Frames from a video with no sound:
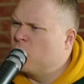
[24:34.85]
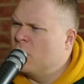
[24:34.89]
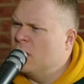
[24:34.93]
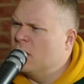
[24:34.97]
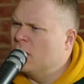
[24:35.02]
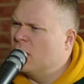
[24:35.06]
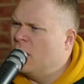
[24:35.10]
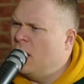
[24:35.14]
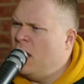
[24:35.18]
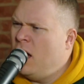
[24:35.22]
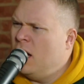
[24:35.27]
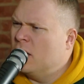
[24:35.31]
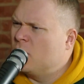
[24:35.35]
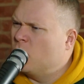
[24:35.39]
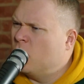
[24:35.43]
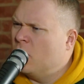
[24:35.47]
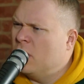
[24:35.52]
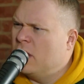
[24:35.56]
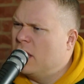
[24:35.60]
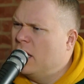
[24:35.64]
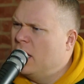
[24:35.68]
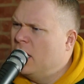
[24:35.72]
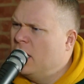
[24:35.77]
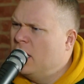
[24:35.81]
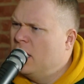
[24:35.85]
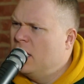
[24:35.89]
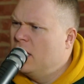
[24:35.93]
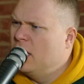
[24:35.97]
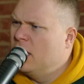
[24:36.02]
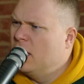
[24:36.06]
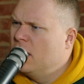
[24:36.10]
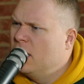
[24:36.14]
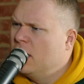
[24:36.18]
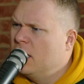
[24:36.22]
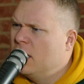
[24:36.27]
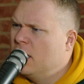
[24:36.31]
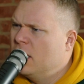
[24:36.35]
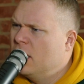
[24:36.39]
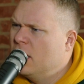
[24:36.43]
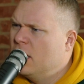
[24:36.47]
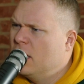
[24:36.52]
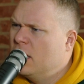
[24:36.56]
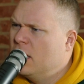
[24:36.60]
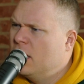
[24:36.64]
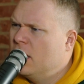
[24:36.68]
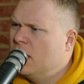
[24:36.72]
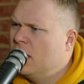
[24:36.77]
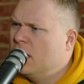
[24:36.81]
weren't locked, were they?
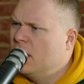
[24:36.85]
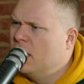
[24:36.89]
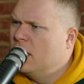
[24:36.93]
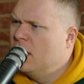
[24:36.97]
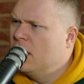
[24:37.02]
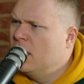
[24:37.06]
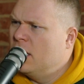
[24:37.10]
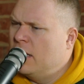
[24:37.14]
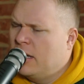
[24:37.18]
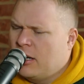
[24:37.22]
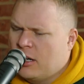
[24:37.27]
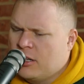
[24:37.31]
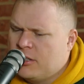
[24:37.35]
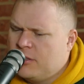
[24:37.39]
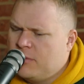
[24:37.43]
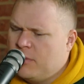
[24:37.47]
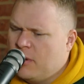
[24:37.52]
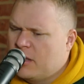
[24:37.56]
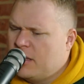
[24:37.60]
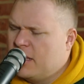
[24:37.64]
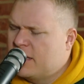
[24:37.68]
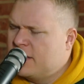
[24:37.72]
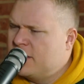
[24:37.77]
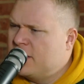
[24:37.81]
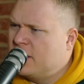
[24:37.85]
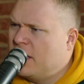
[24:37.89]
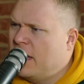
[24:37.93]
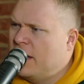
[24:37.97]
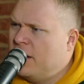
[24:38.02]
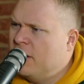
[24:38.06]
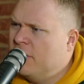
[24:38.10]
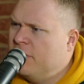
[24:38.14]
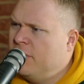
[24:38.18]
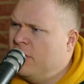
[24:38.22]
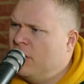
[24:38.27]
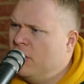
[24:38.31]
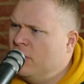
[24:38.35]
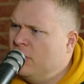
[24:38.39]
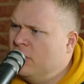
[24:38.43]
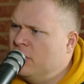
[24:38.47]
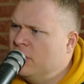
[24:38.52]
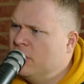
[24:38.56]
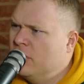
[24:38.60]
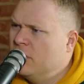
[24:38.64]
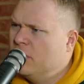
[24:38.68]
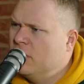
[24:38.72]
Like that slider phone?